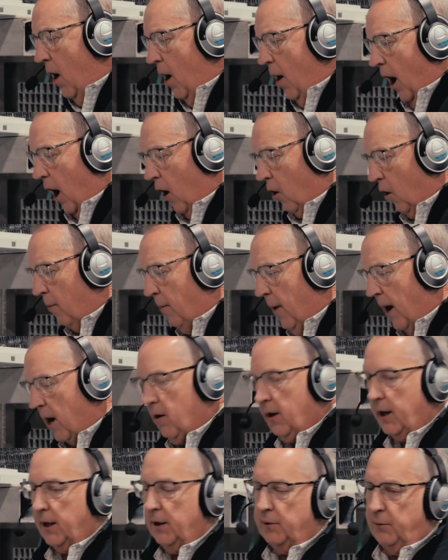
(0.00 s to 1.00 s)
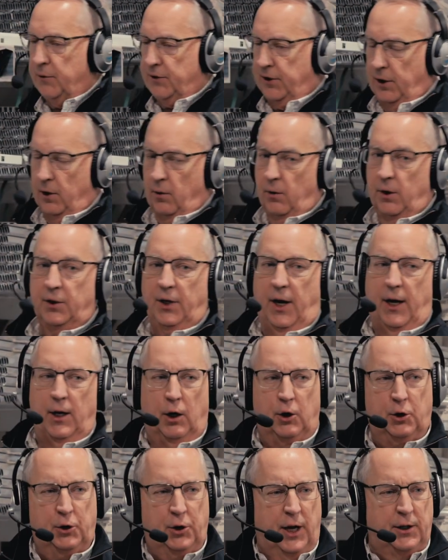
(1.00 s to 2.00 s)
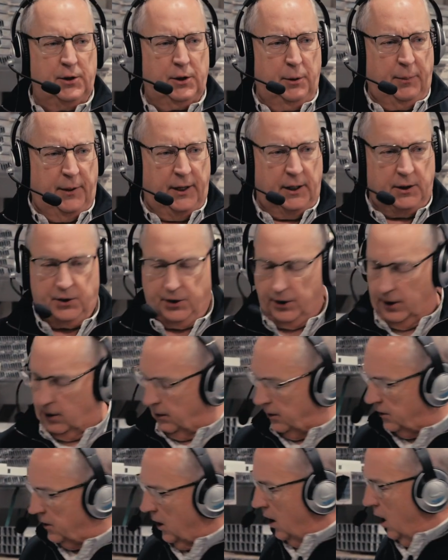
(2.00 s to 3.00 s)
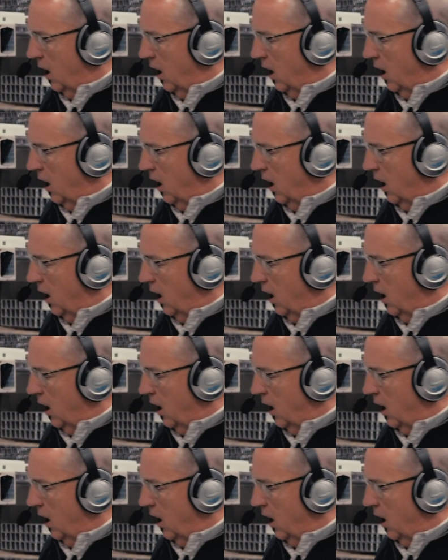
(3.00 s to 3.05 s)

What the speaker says: Our American series and our Chesapeake series